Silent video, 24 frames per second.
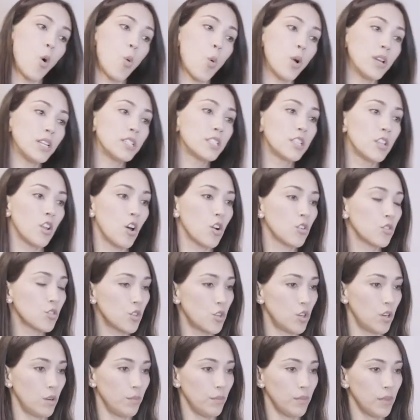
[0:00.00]
What is
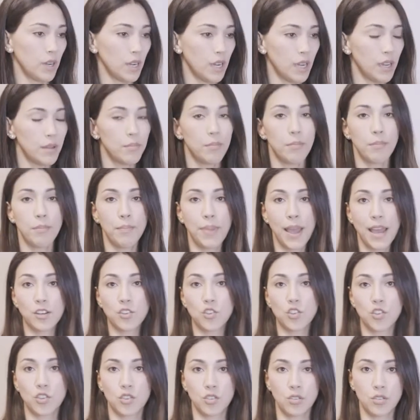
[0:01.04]
long-term?
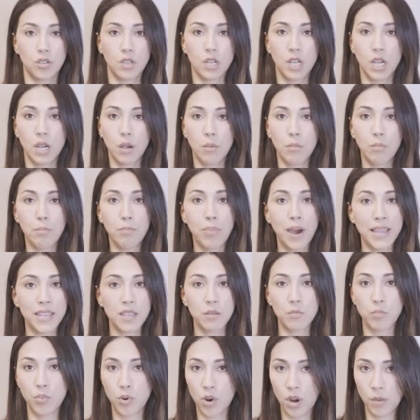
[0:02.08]
Pension,
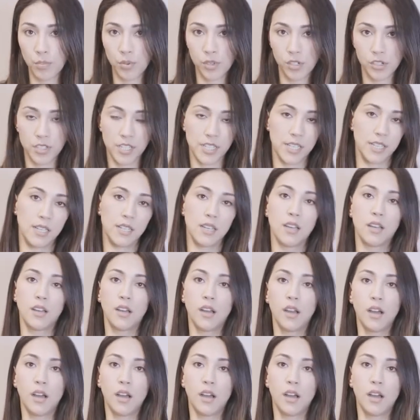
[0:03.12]
buying property,